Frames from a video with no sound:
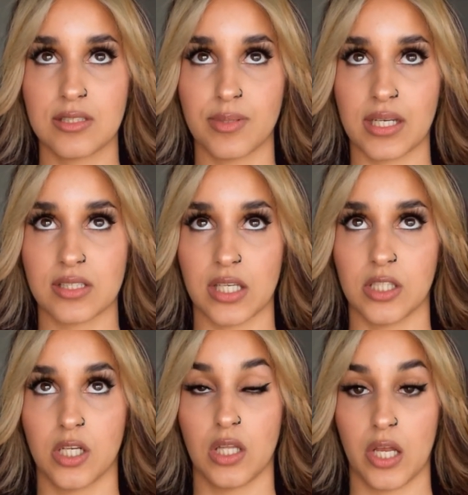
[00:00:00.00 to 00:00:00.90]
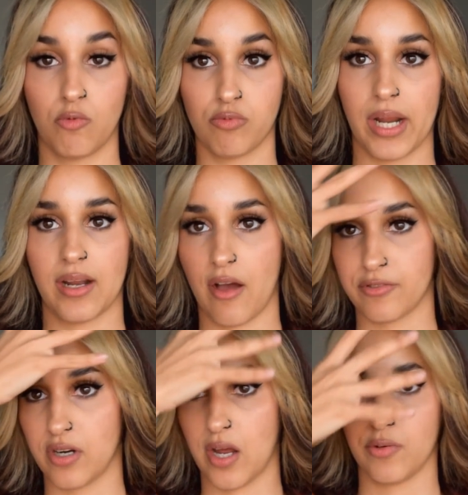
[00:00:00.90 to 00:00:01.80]
because I did it like right
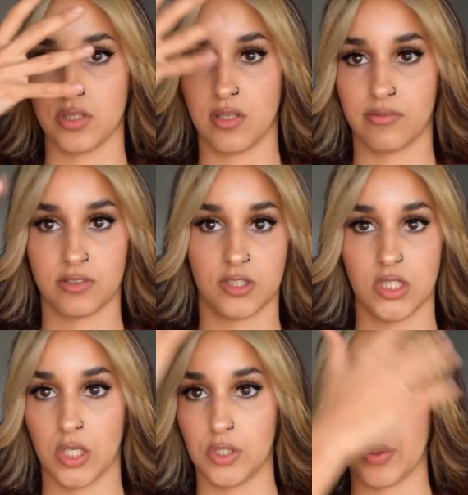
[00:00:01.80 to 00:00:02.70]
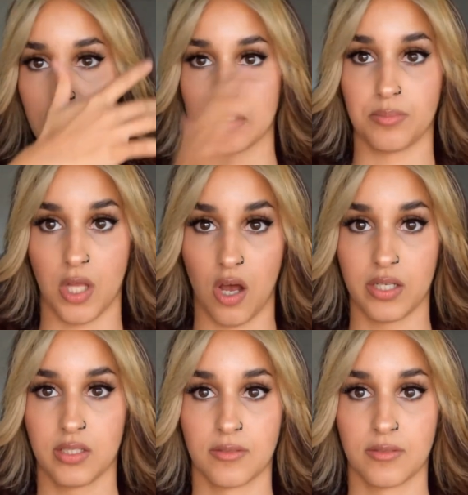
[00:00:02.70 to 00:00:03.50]
after I was done doing the blonde.